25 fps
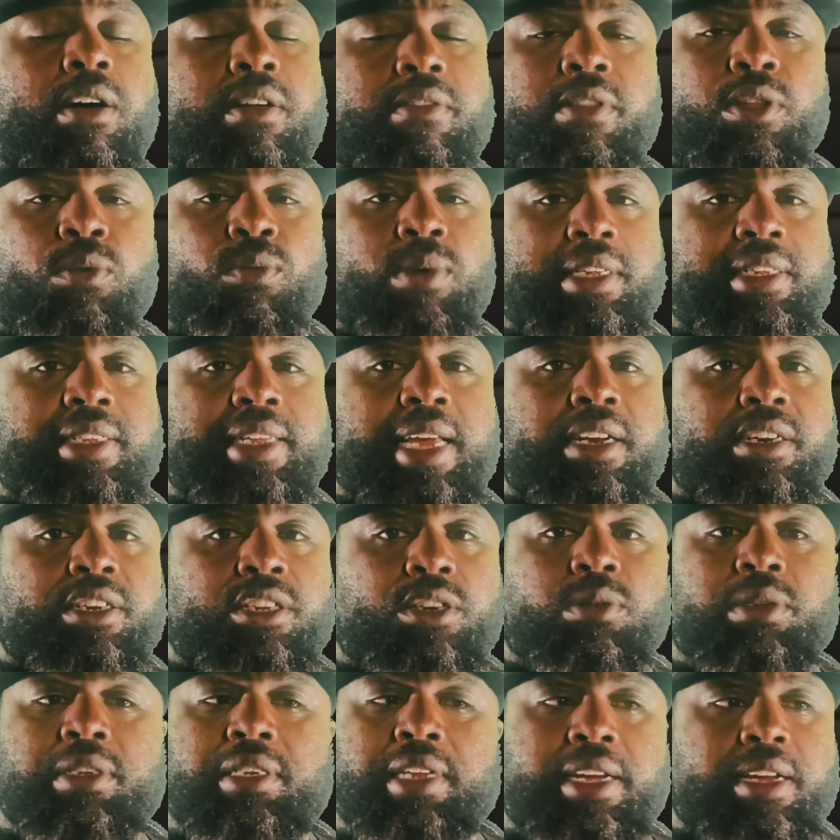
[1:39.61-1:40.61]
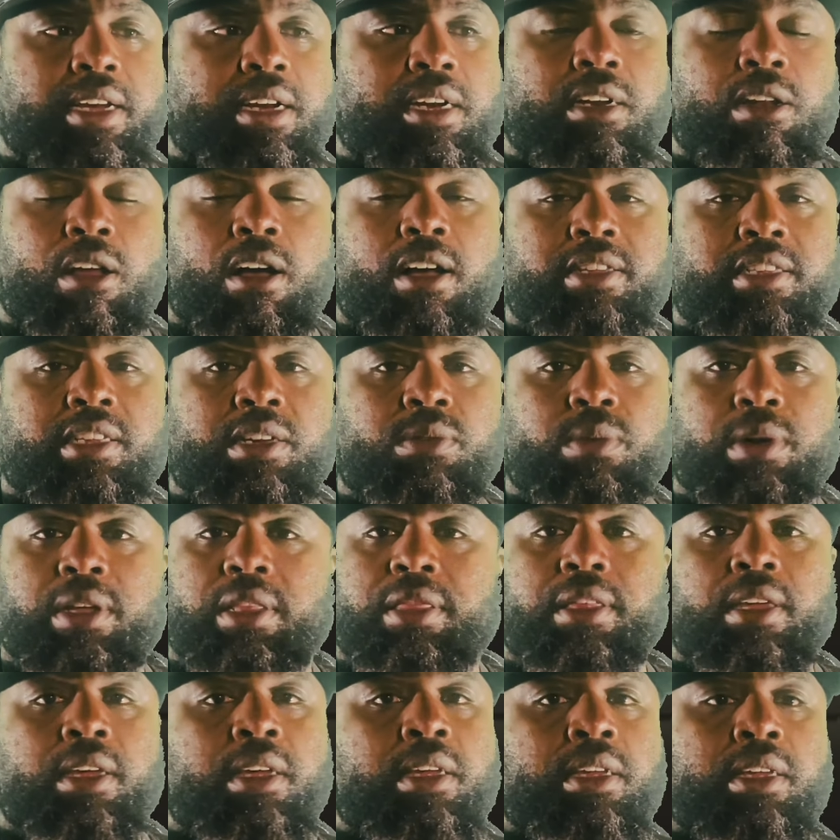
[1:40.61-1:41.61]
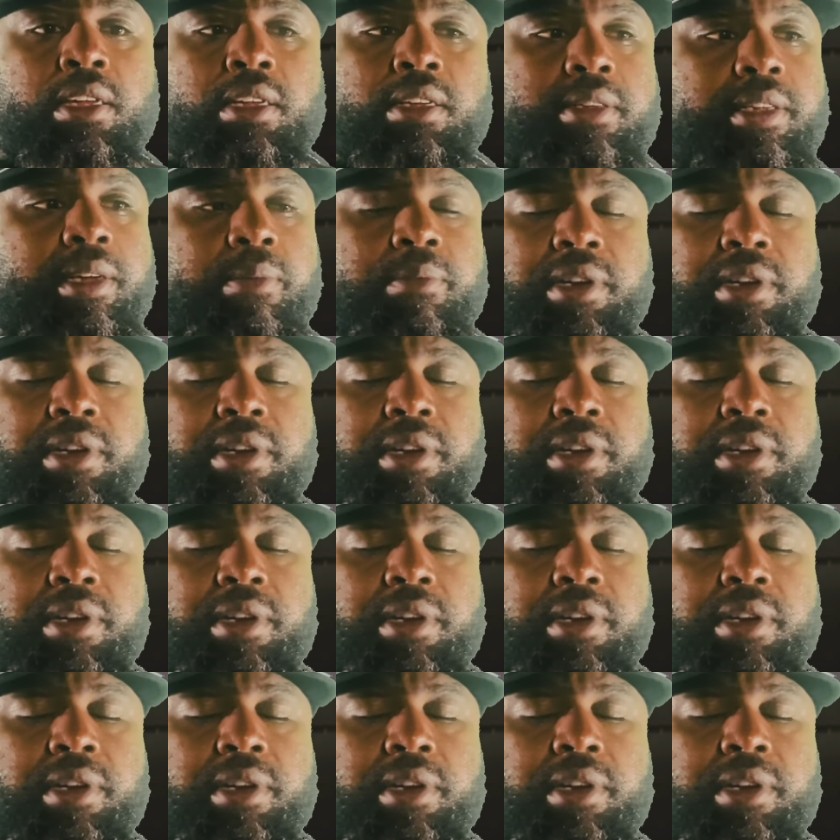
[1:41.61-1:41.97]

And the ones that do, it's like a closet with some